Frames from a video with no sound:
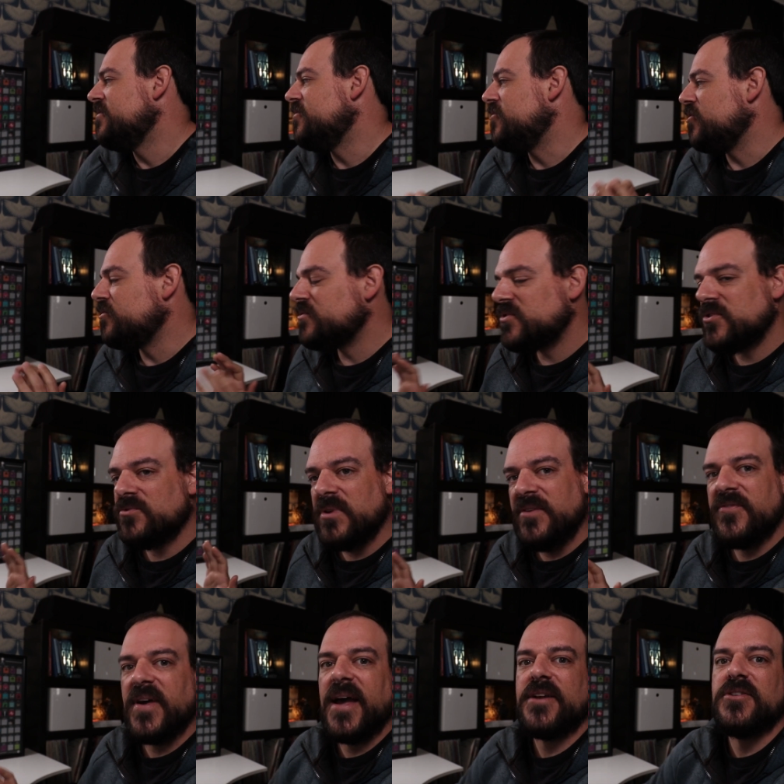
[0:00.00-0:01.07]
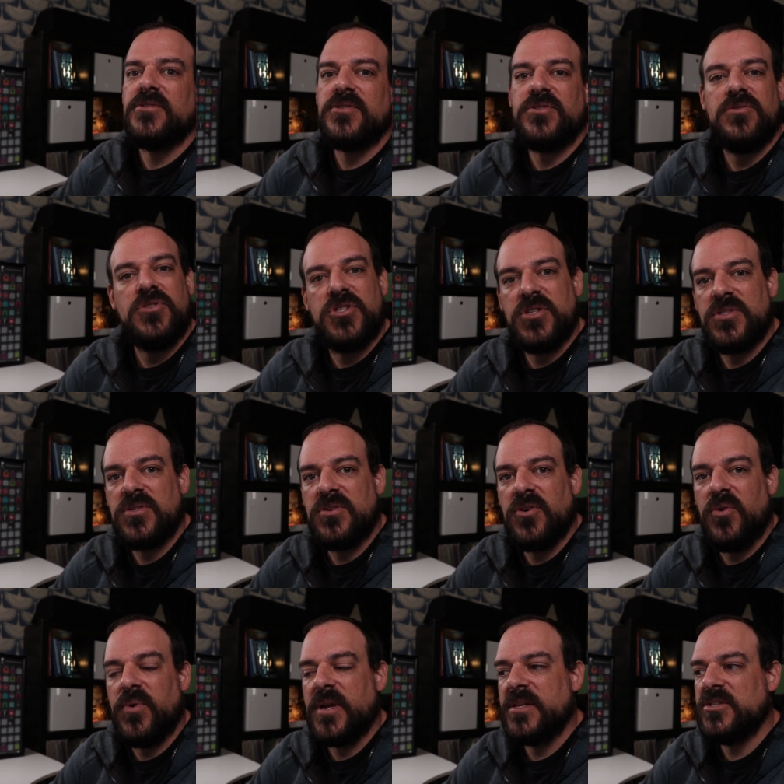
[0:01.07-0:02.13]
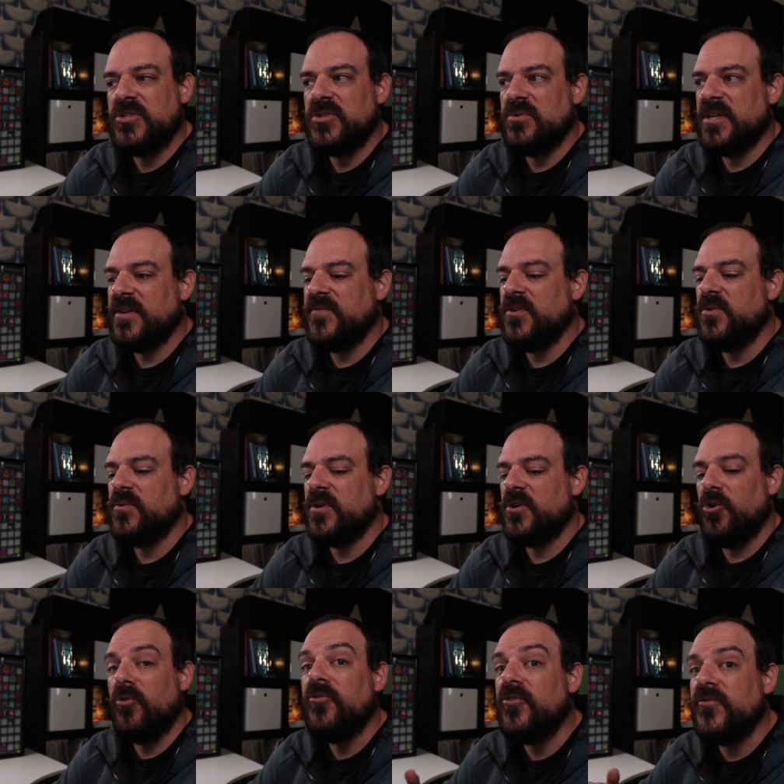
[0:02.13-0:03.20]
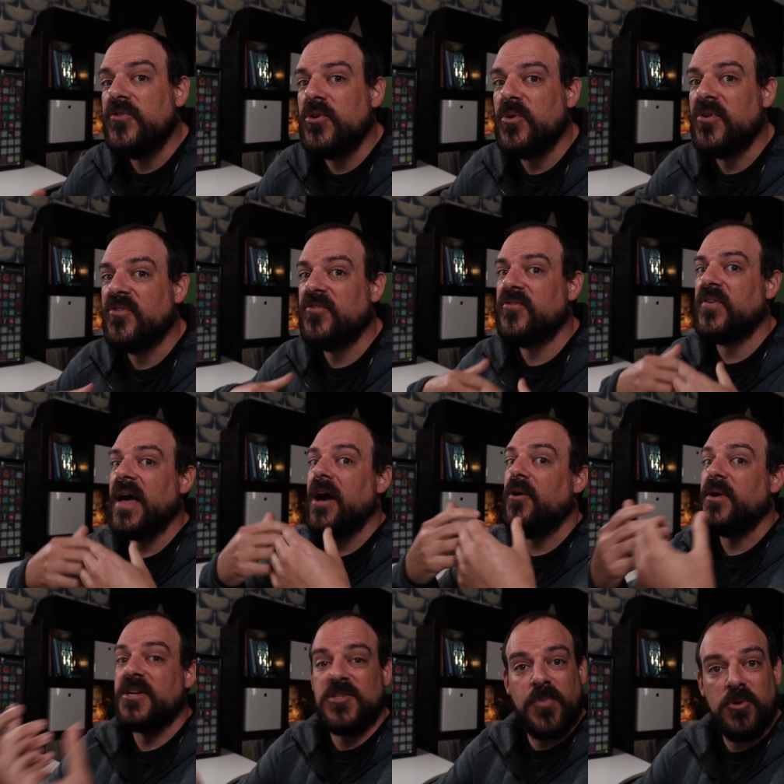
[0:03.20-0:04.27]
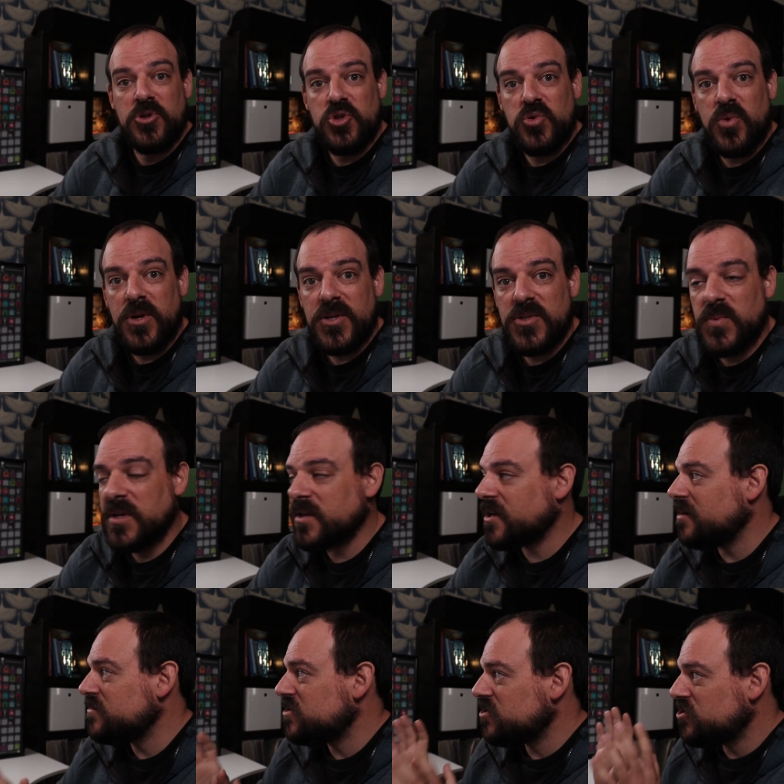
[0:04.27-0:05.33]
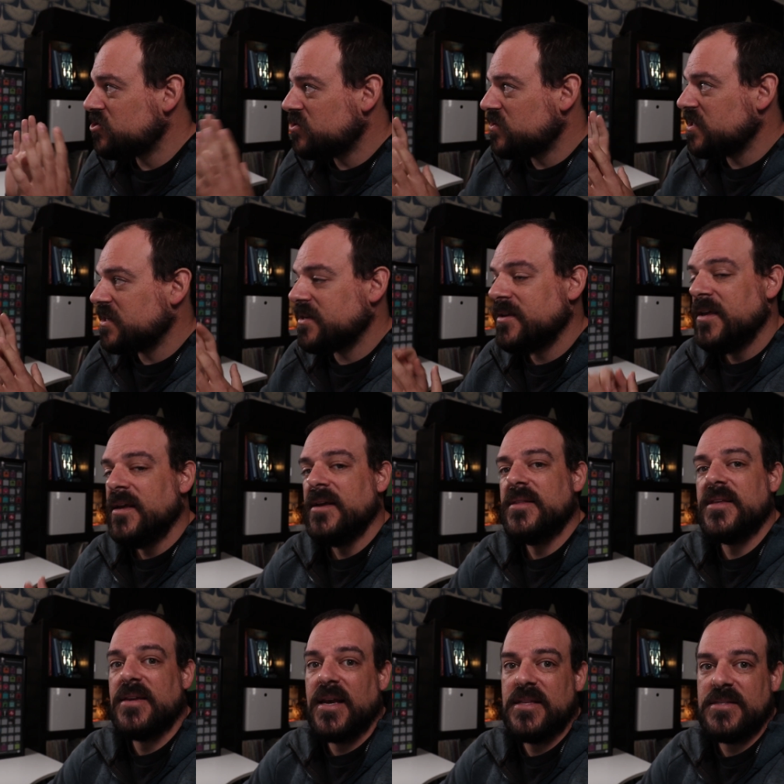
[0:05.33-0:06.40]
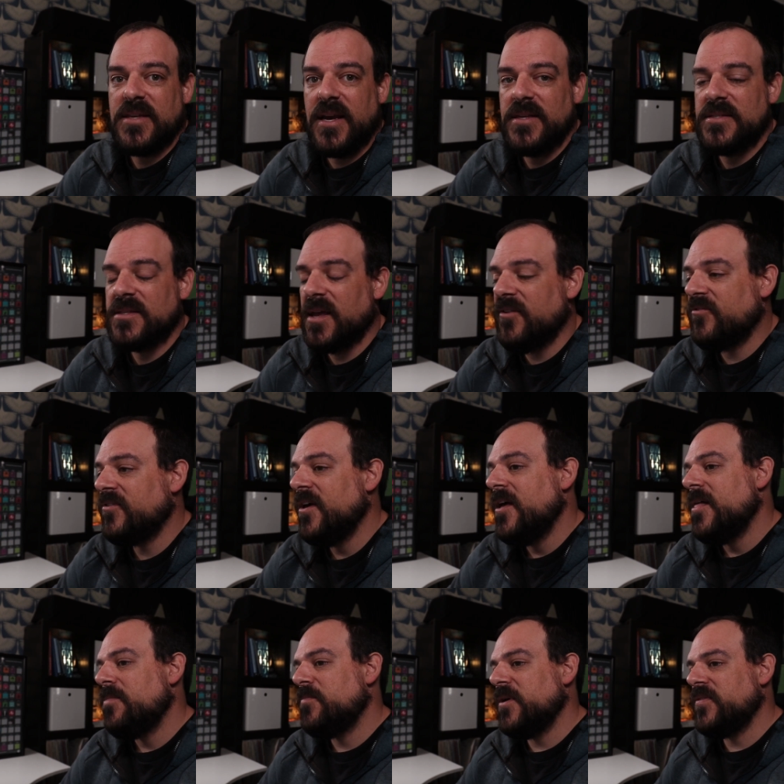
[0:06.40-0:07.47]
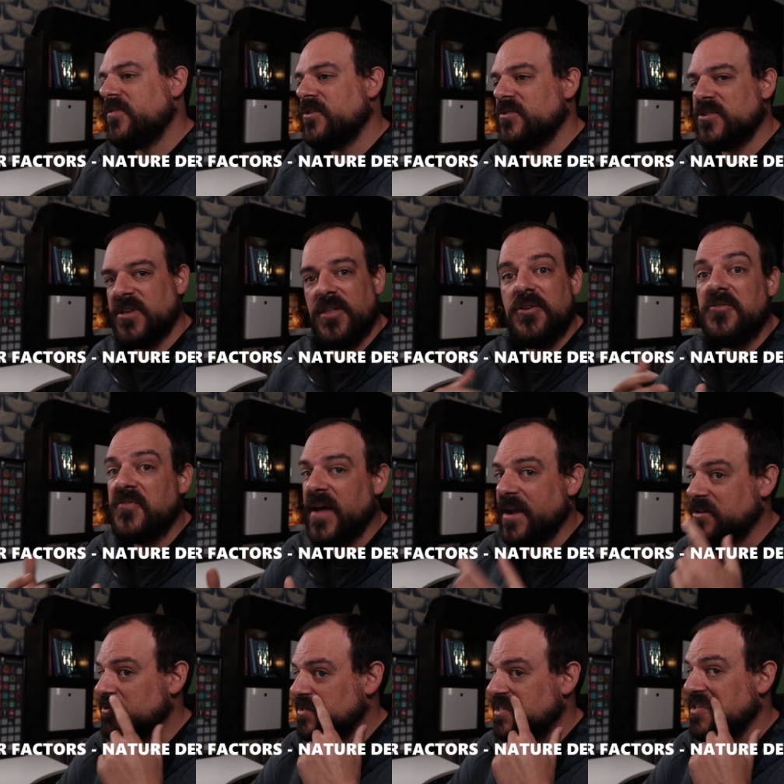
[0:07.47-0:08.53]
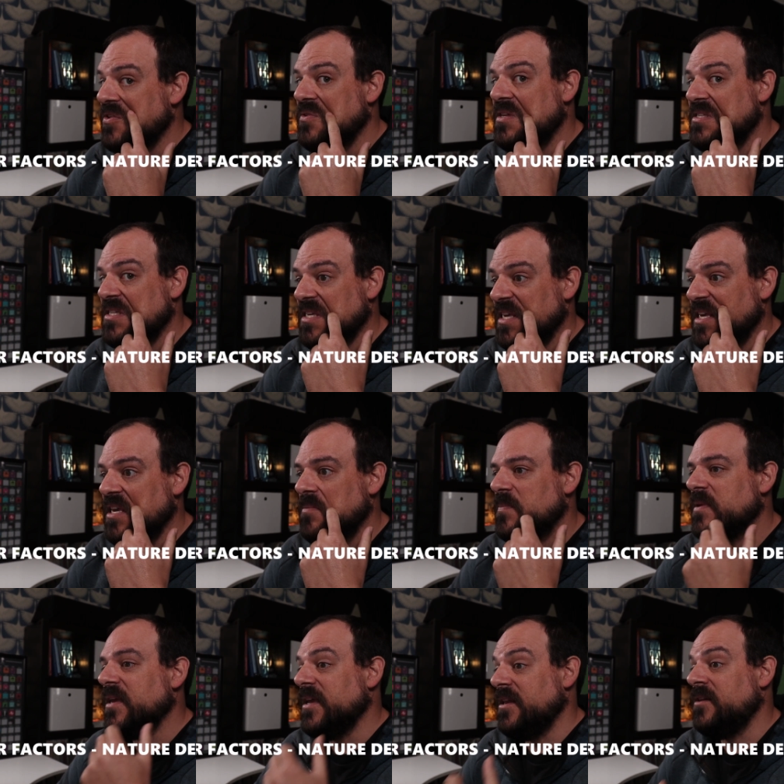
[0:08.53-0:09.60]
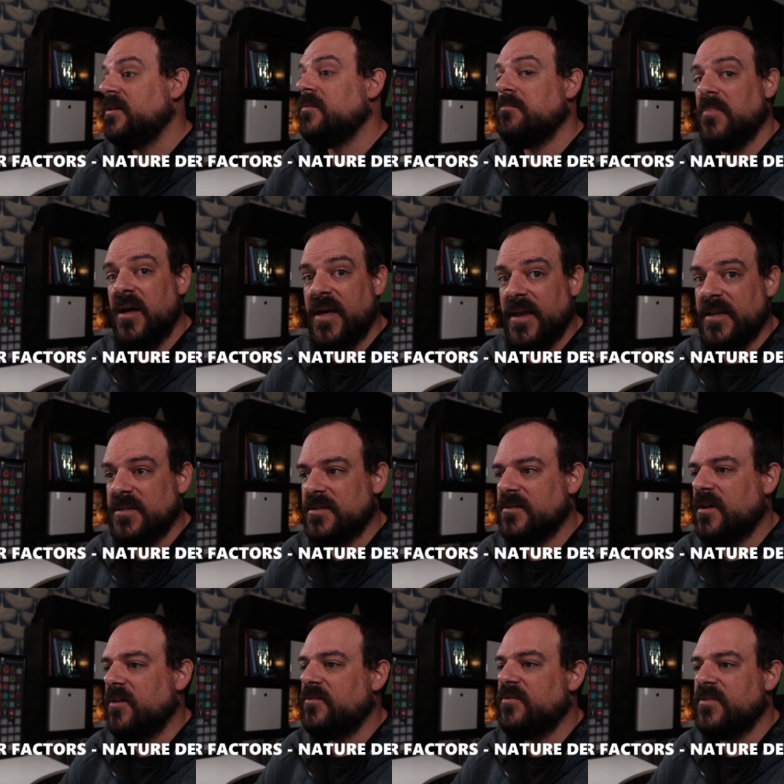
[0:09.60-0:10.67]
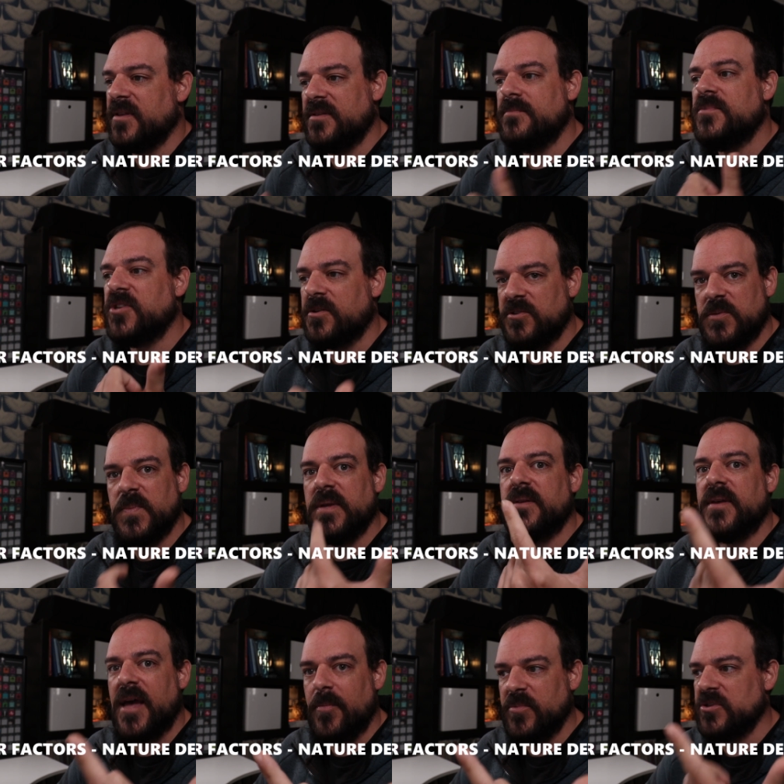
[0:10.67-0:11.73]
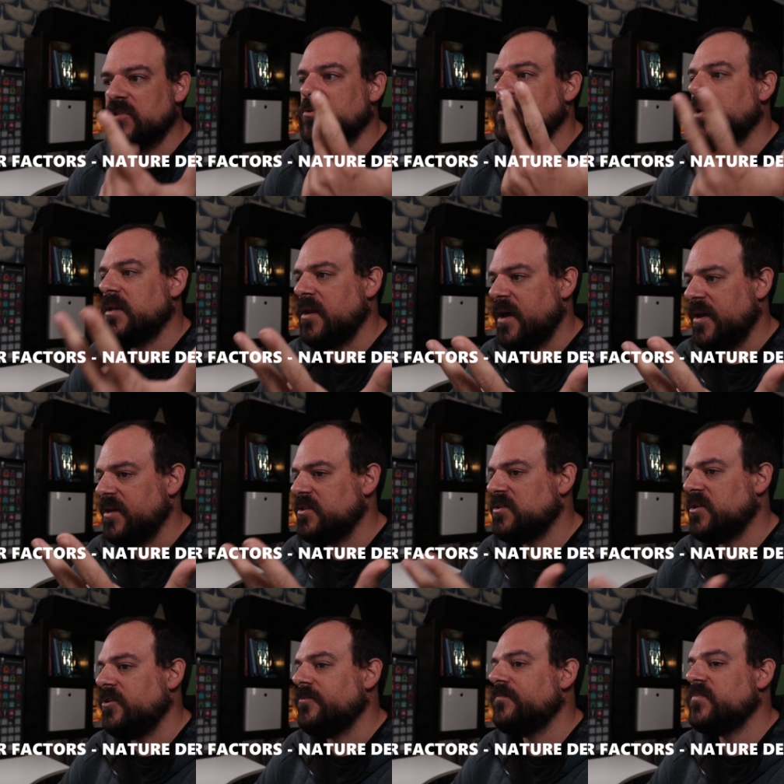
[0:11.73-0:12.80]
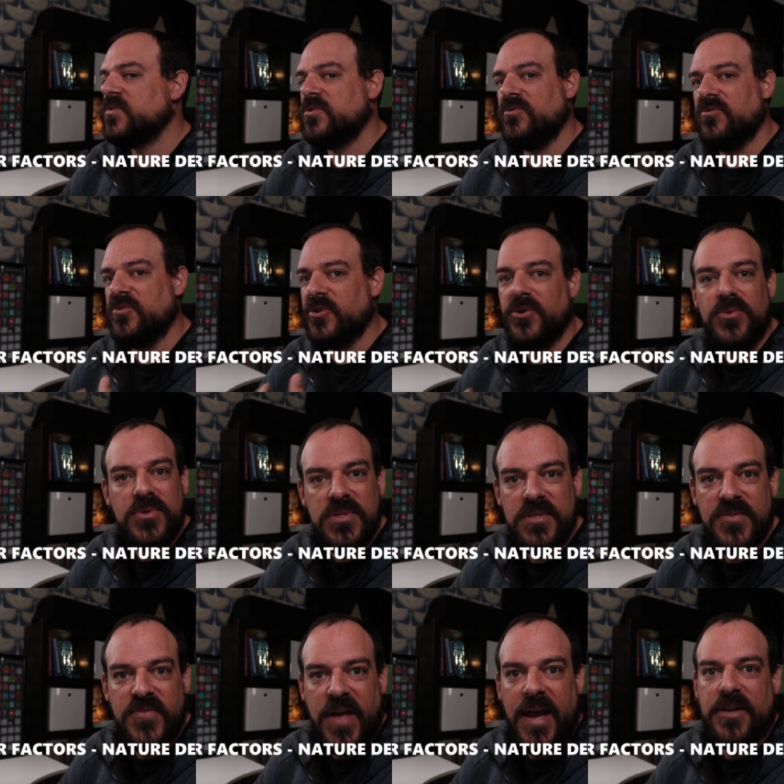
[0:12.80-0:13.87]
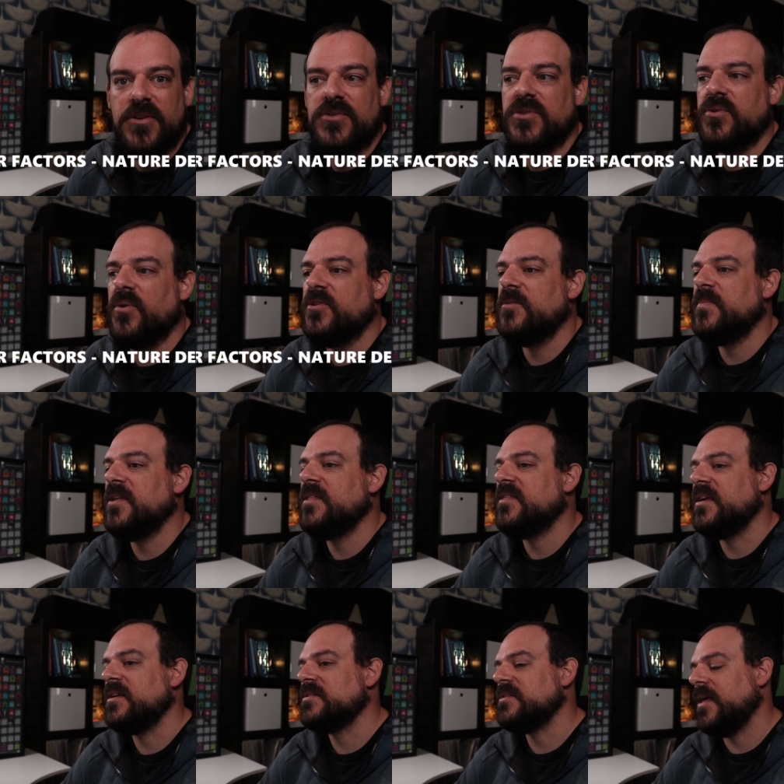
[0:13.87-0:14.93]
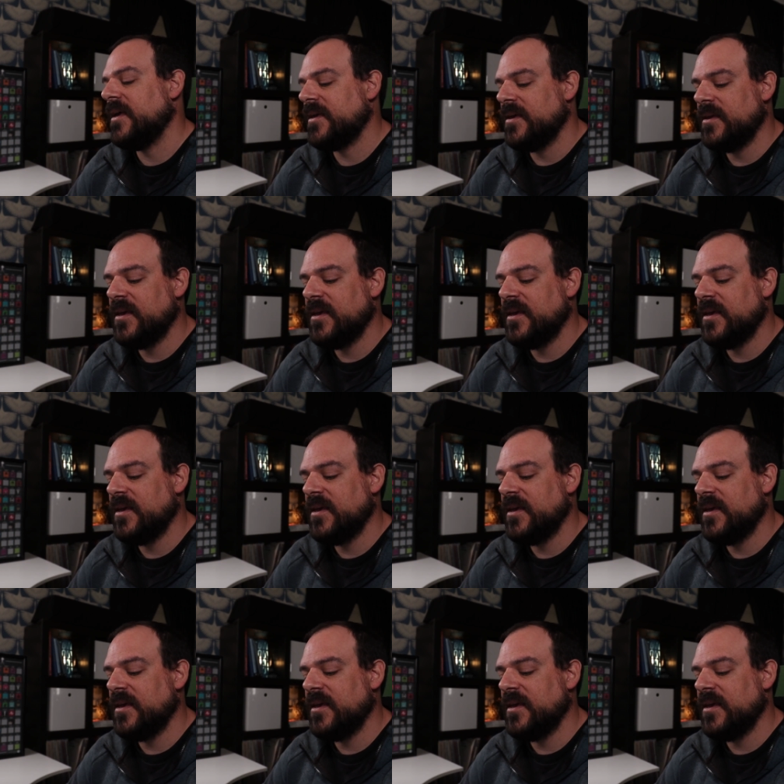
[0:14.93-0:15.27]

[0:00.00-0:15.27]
Those three factors are just going to give you an overview of how exposure works when it comes to shooting the night sky stuff, but there's other factors that you need to keep in mind other than shutter speed, aperture, and ISO. So those factors are going to be things like